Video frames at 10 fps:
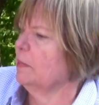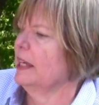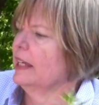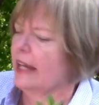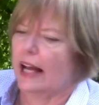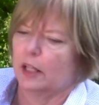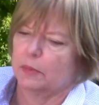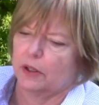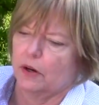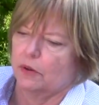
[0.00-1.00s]
pink
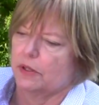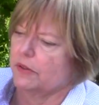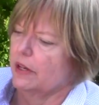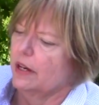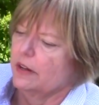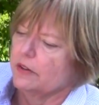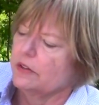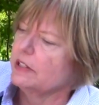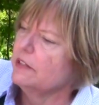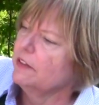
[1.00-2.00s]
Calibrachoas. So
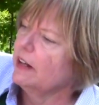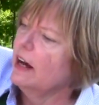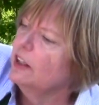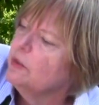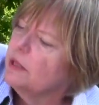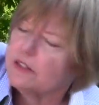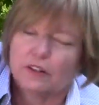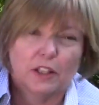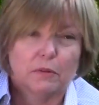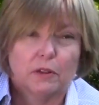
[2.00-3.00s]
it's a different color, but it's going to